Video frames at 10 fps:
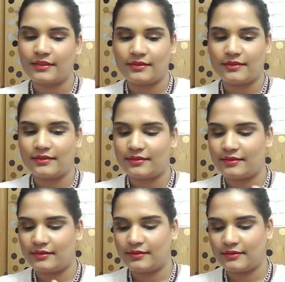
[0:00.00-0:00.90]
Uh,
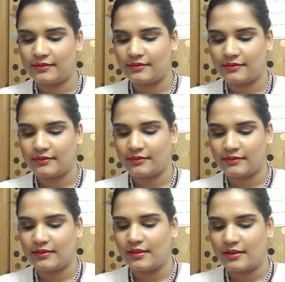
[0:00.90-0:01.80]

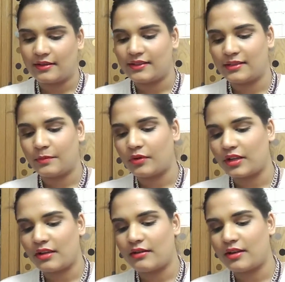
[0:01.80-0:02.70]
it's pretty
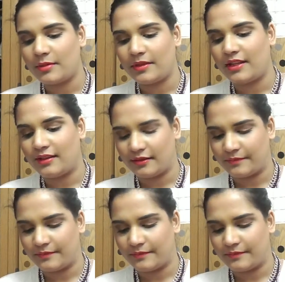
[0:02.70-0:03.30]
creamy.